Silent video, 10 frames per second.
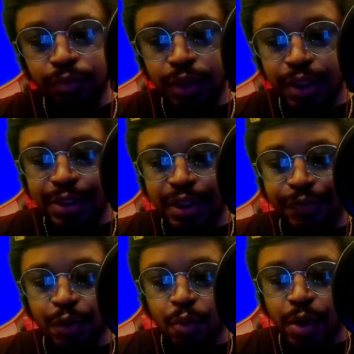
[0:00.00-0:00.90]
let's see if
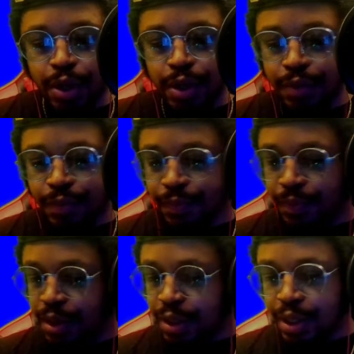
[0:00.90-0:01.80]
it'll work,
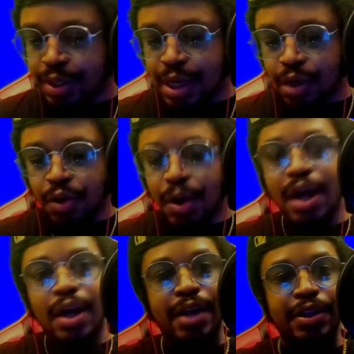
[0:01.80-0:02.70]
because I don't know how
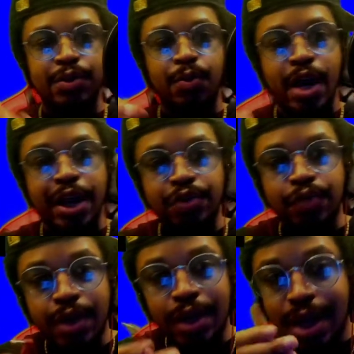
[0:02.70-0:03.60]
I got these wires running.